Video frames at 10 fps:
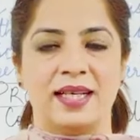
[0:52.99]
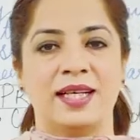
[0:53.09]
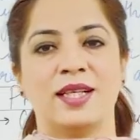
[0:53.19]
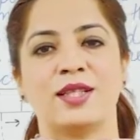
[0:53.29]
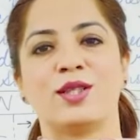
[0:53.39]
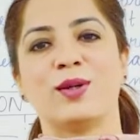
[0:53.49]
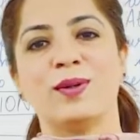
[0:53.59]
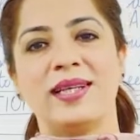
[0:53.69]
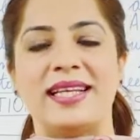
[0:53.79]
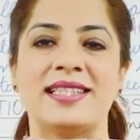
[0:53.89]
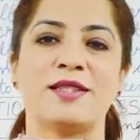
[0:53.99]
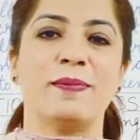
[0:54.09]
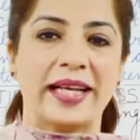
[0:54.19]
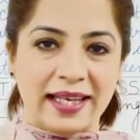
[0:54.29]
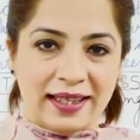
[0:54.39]
So let's
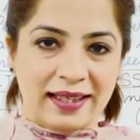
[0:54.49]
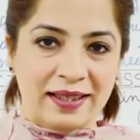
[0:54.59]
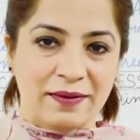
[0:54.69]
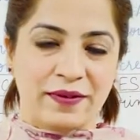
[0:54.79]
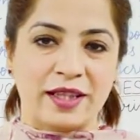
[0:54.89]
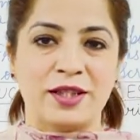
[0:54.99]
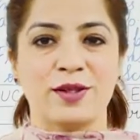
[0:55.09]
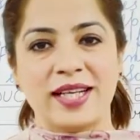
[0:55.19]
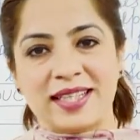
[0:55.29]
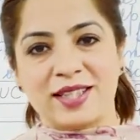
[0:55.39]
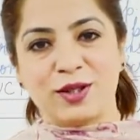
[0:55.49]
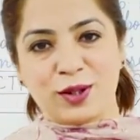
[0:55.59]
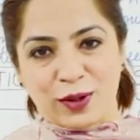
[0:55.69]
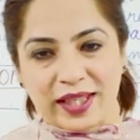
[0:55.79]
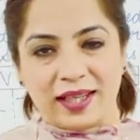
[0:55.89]
begin with today's
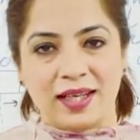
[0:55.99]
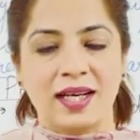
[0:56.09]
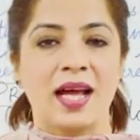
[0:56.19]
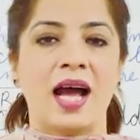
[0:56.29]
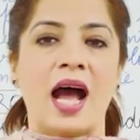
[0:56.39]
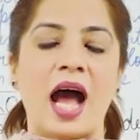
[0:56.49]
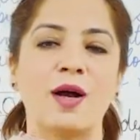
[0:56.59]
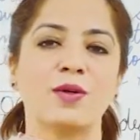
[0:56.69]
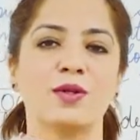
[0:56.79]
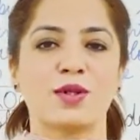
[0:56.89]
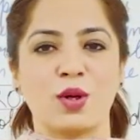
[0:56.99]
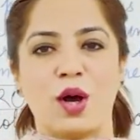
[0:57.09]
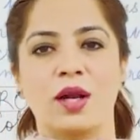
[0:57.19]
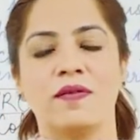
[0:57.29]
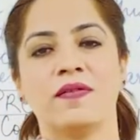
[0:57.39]
tutorial, how to
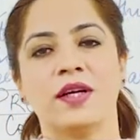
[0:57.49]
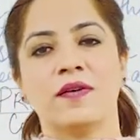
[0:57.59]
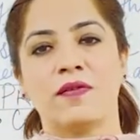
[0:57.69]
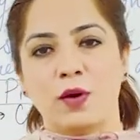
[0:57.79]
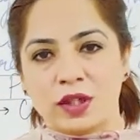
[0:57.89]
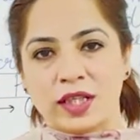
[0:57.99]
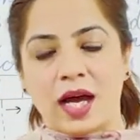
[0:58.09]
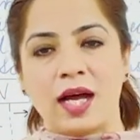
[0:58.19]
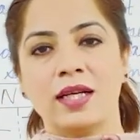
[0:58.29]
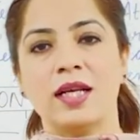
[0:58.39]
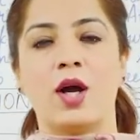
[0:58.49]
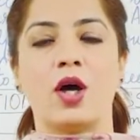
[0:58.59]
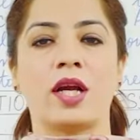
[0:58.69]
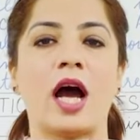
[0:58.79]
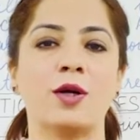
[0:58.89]
solve flowchart or
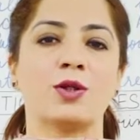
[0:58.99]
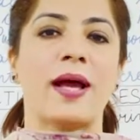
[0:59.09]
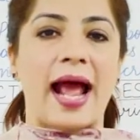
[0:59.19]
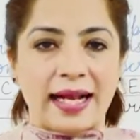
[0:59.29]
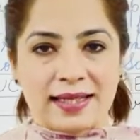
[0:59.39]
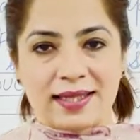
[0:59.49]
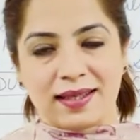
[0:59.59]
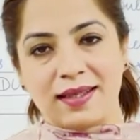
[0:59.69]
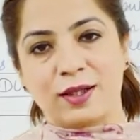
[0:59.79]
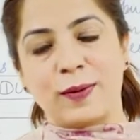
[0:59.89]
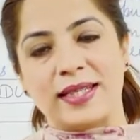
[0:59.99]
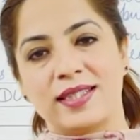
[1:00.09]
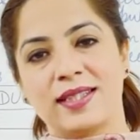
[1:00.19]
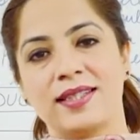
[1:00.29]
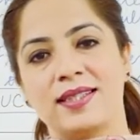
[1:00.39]
how to answer
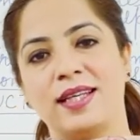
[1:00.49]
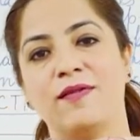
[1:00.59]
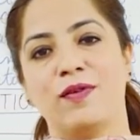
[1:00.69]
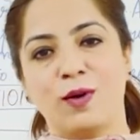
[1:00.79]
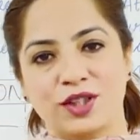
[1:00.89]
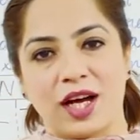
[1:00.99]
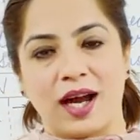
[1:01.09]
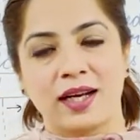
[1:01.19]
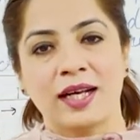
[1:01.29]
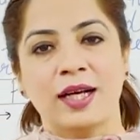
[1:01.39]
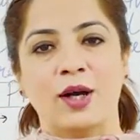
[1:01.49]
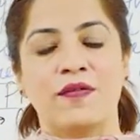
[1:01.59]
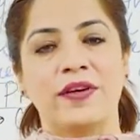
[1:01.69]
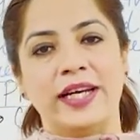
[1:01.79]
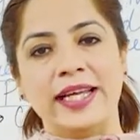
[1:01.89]
questions in flowchart of
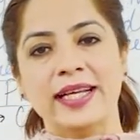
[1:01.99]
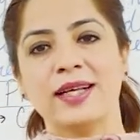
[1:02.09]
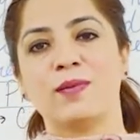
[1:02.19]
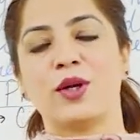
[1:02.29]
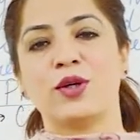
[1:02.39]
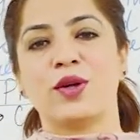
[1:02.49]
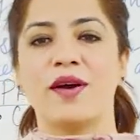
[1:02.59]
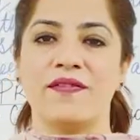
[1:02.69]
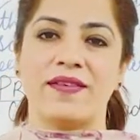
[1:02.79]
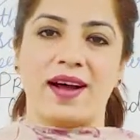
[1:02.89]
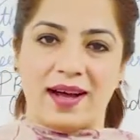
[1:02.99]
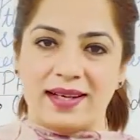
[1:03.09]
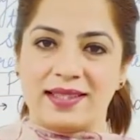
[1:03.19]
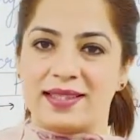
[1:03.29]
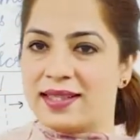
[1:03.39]
reading module of IELTS.